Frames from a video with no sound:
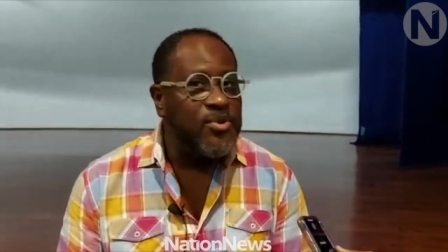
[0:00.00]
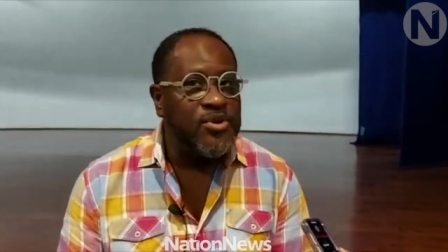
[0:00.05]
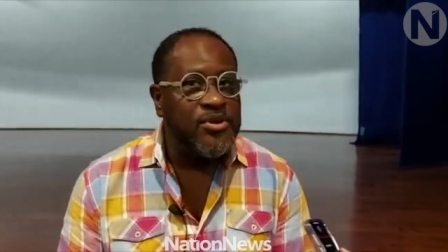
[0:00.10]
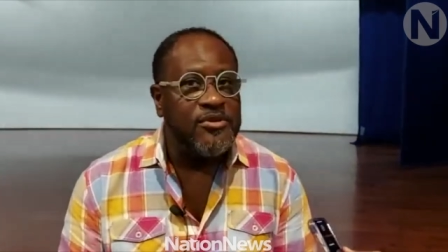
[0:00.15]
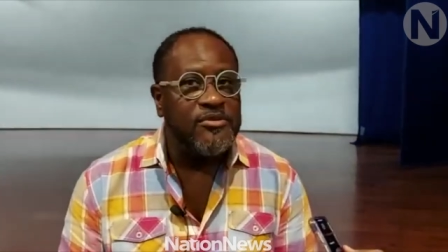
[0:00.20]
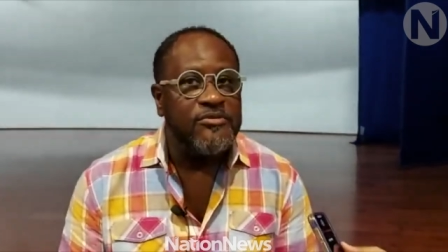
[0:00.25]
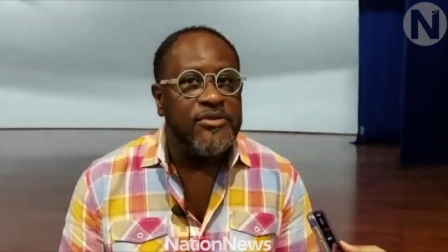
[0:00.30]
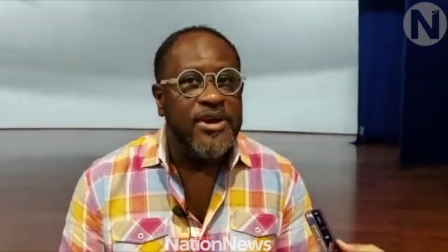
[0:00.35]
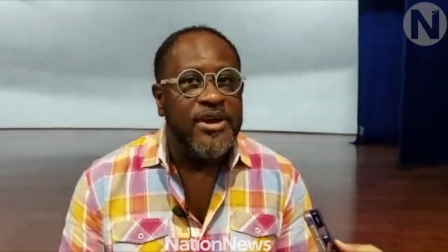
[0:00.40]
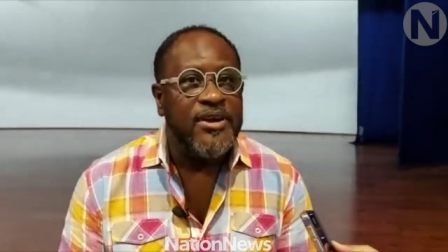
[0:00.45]

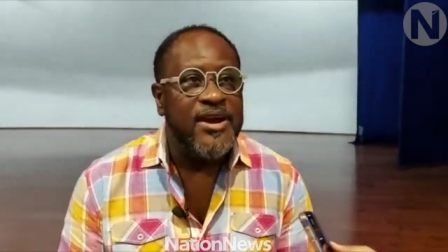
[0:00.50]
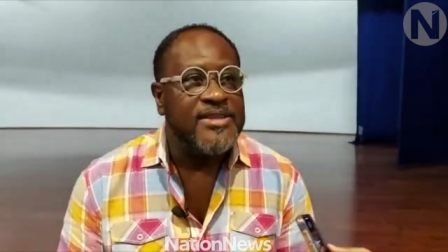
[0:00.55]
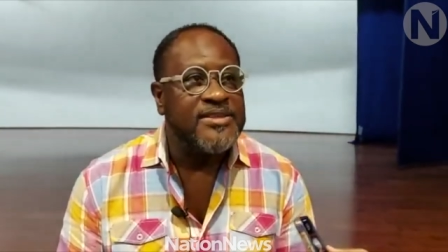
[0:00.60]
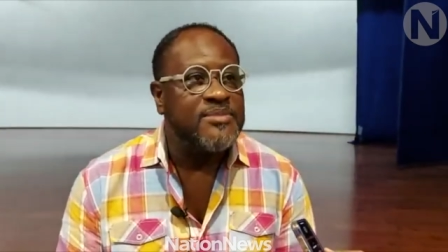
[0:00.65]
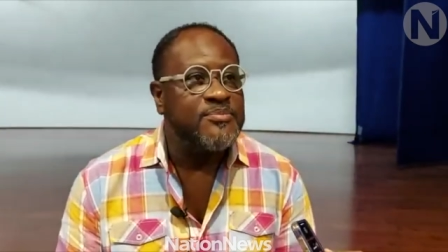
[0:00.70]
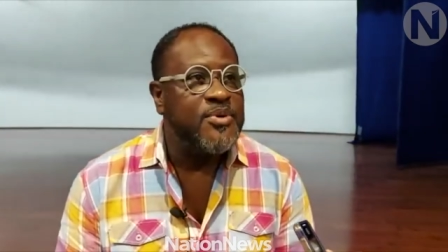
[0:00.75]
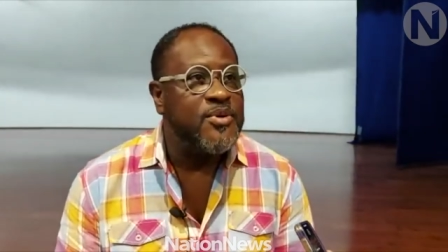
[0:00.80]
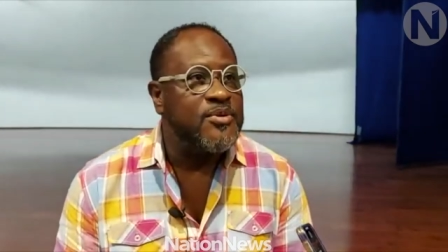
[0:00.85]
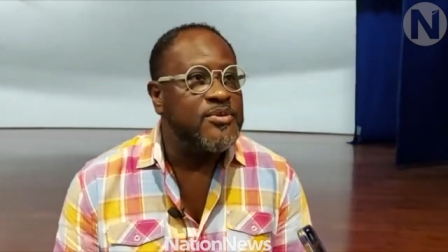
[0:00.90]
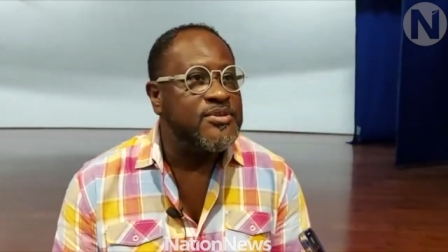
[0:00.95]
career, as
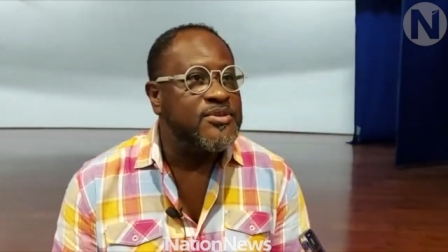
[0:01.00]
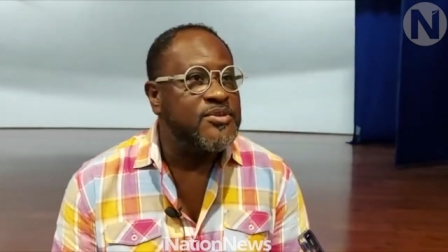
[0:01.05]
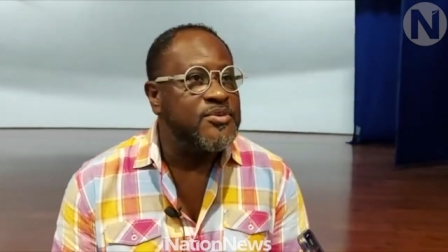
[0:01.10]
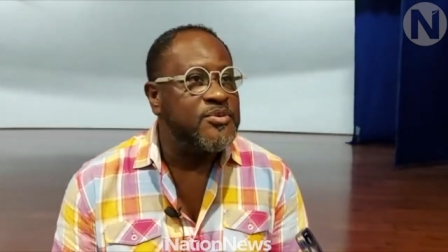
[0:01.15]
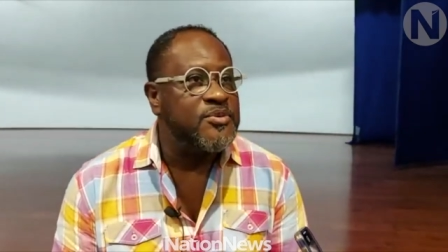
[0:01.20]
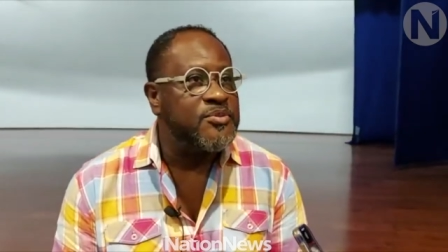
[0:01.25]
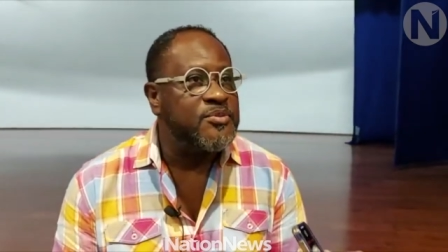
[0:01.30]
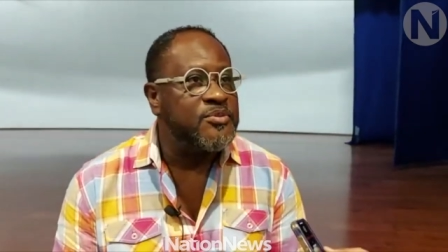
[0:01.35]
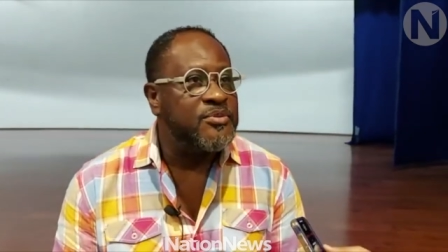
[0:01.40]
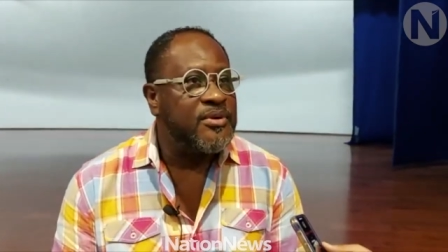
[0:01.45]
opposed
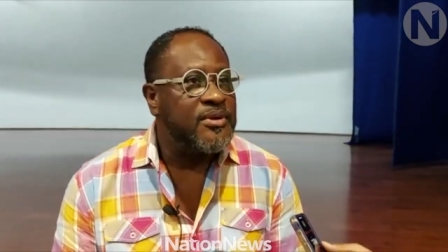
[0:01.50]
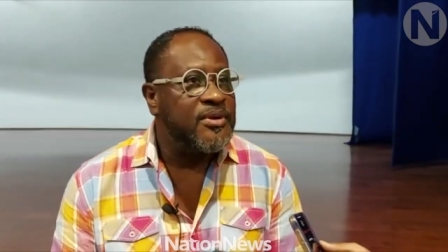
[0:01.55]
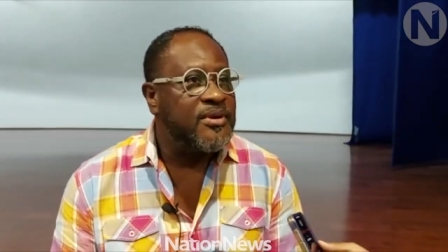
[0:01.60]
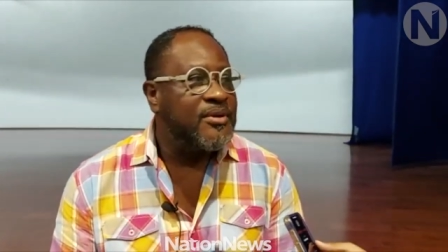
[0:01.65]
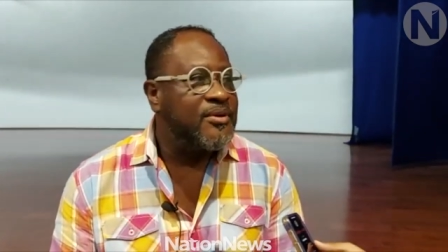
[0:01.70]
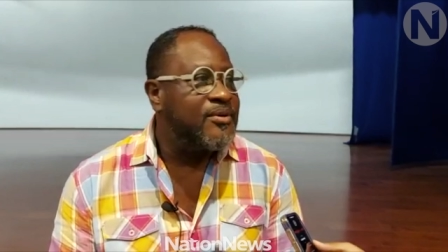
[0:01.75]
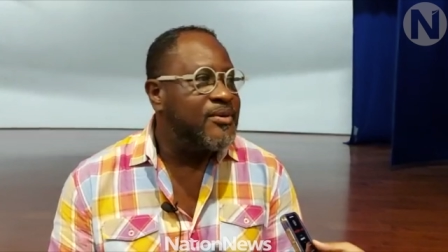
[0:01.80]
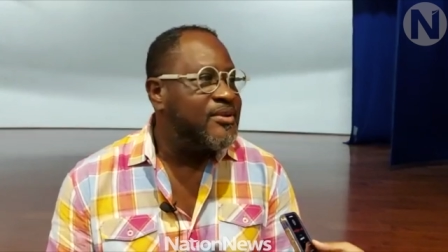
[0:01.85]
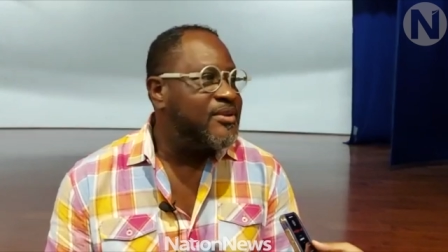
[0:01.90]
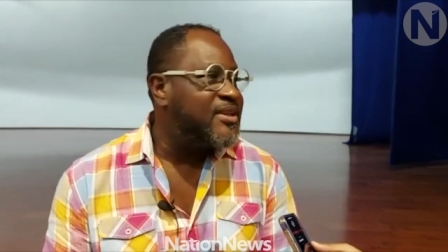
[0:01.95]
to,
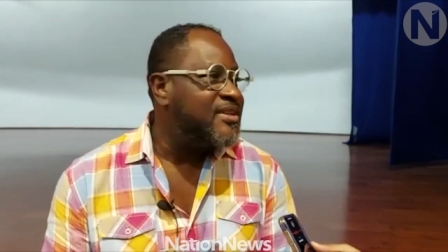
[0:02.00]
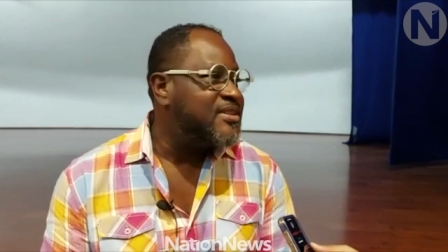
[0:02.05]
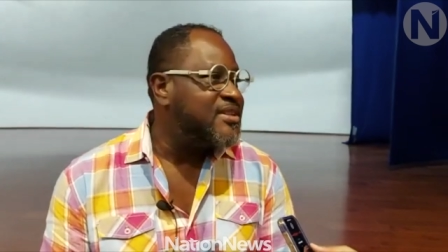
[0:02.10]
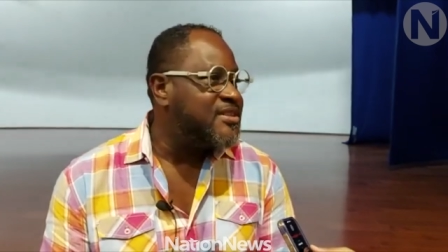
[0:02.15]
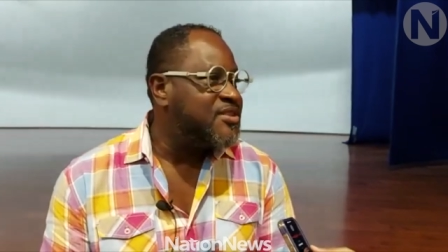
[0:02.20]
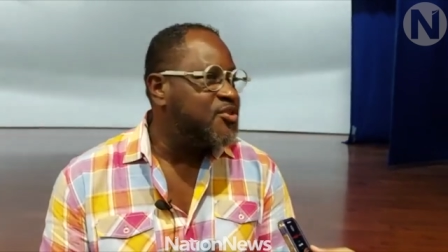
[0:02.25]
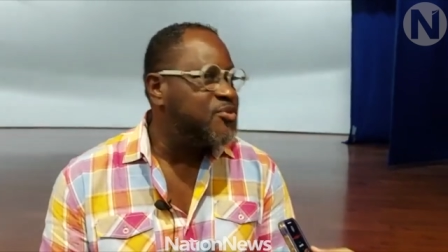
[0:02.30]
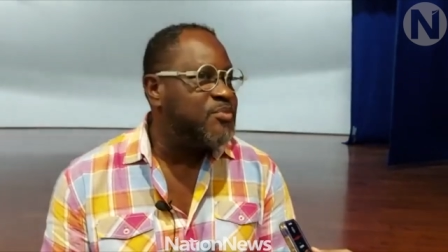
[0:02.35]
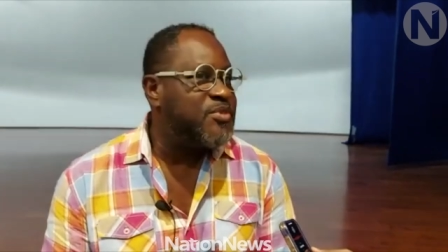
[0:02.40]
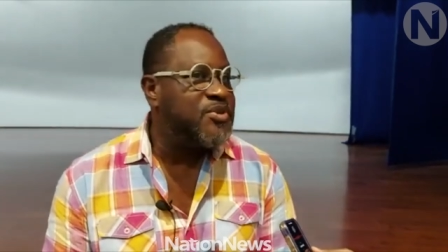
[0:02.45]
well, they
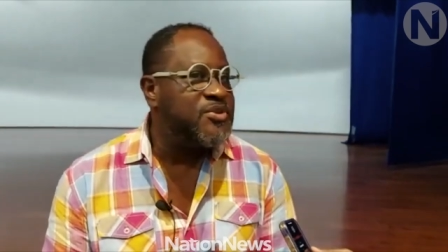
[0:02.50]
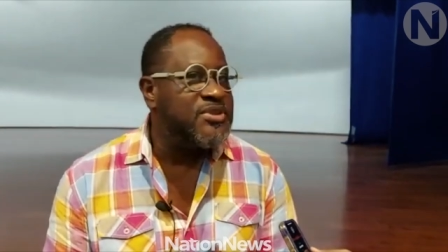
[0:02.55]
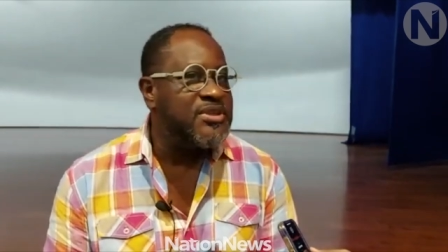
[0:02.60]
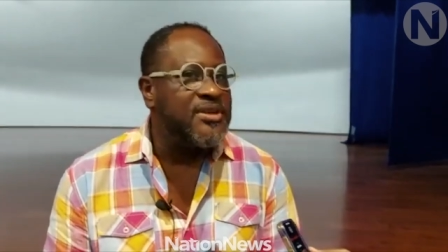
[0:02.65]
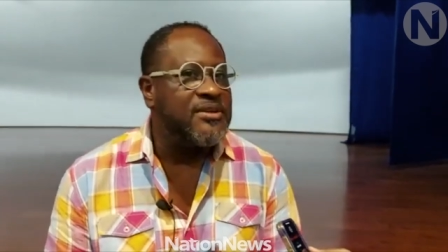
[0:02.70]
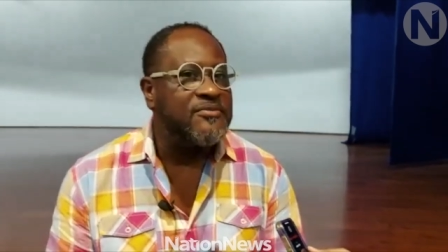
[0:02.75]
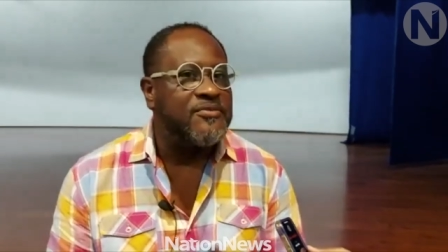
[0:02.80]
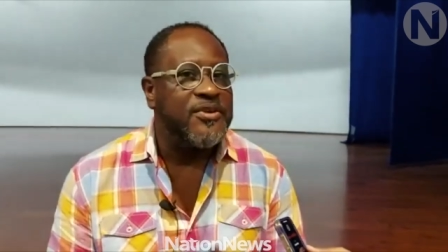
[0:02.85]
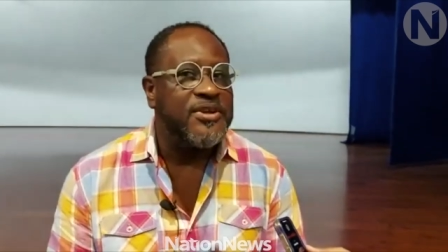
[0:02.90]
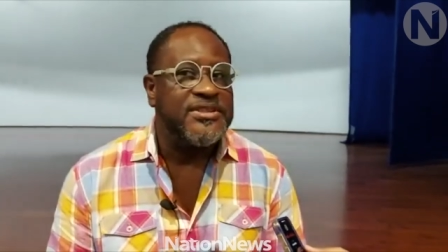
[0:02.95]
just do
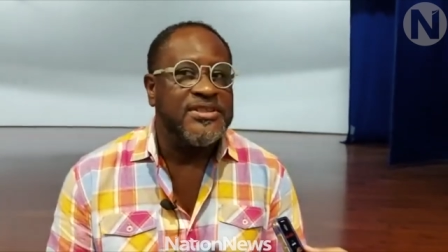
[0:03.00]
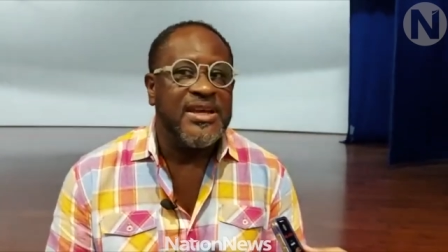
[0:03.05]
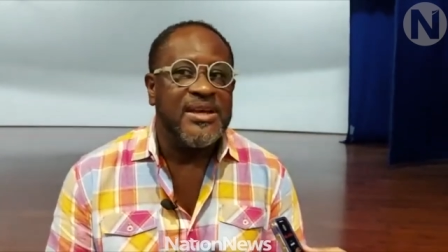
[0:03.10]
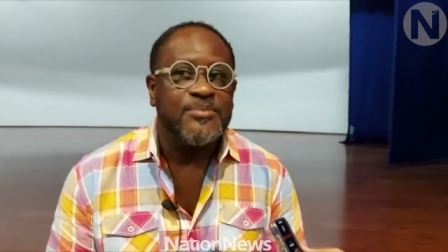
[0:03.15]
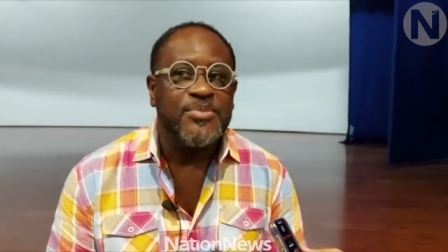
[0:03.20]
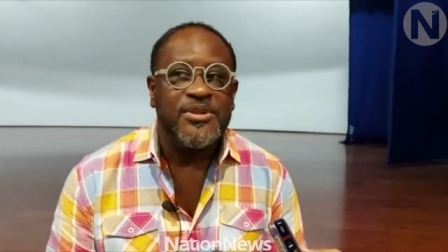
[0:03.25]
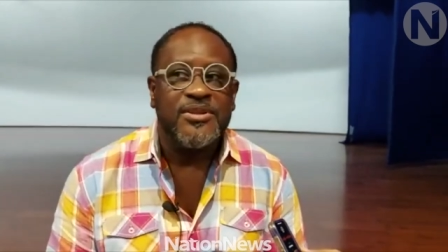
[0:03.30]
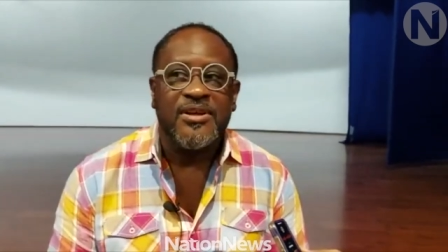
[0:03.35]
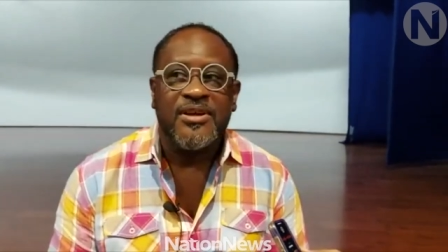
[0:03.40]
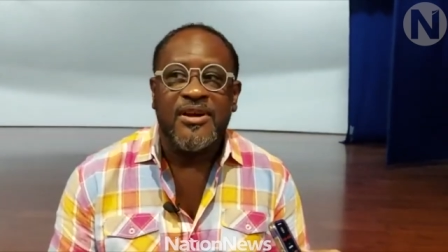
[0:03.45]
music. For
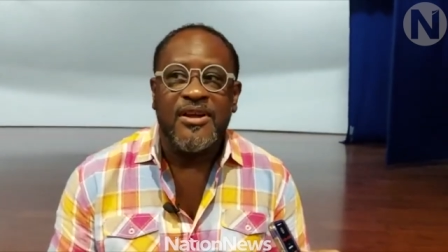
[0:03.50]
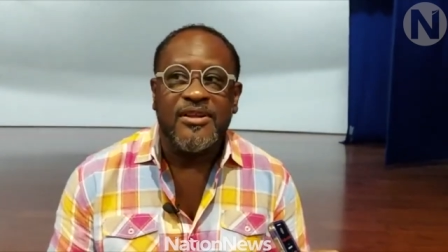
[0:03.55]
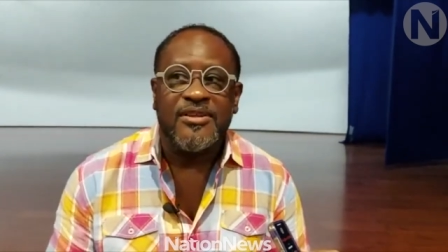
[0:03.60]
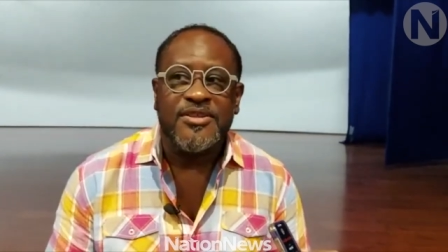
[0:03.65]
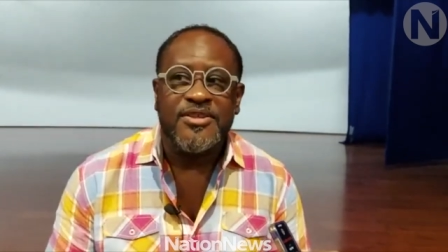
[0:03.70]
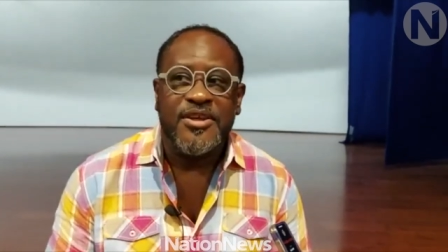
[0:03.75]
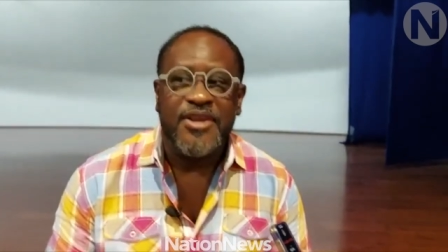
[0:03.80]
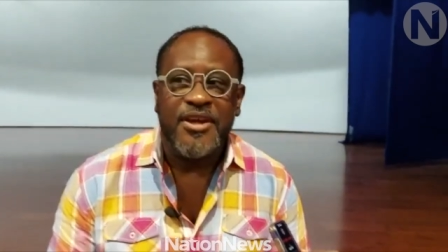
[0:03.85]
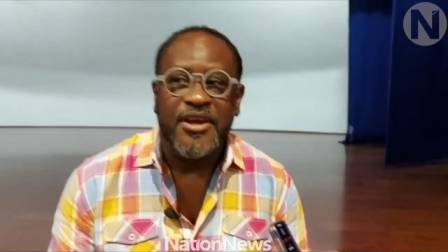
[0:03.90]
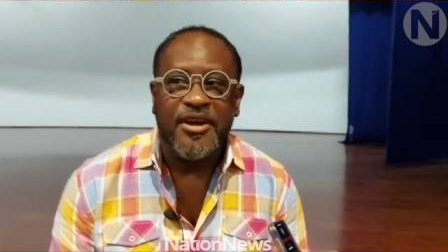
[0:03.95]
example, the
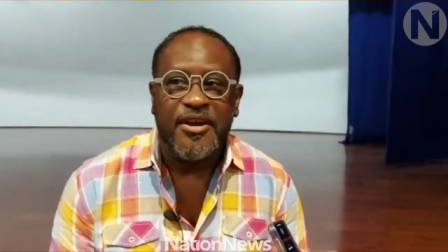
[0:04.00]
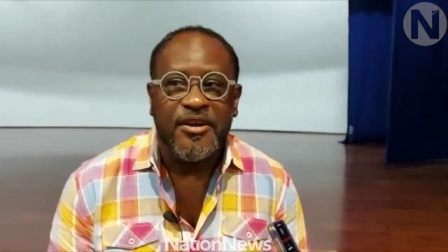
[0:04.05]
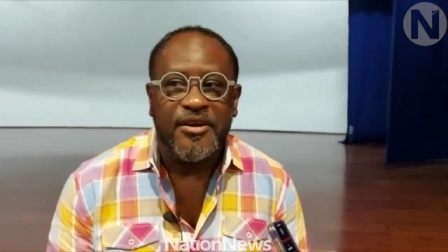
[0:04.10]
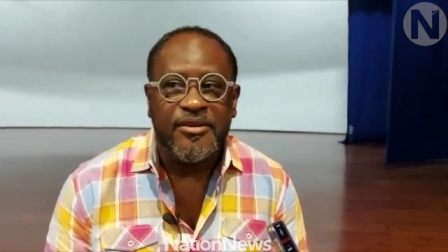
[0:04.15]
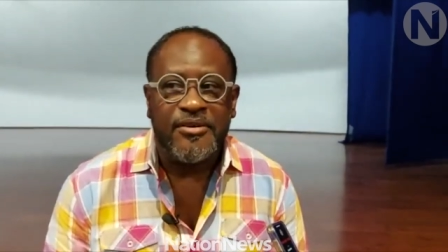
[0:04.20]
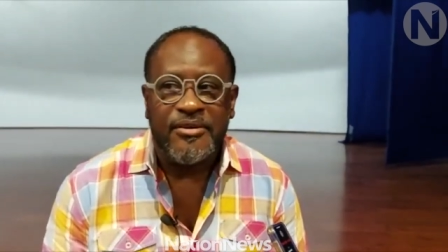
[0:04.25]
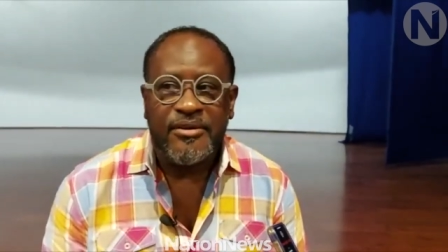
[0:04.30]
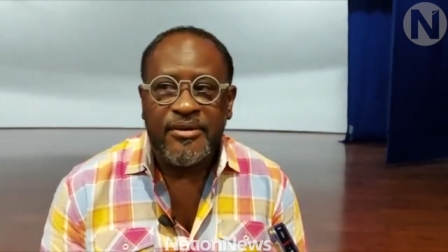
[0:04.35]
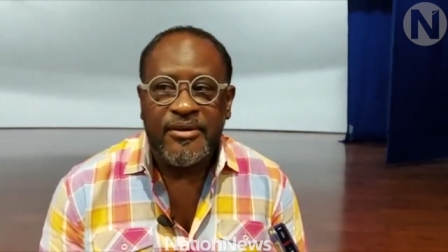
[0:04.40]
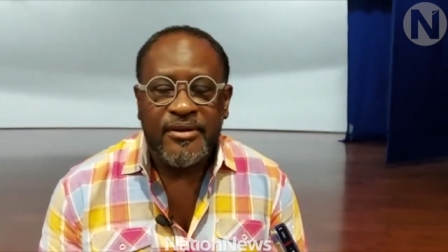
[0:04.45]
culture here,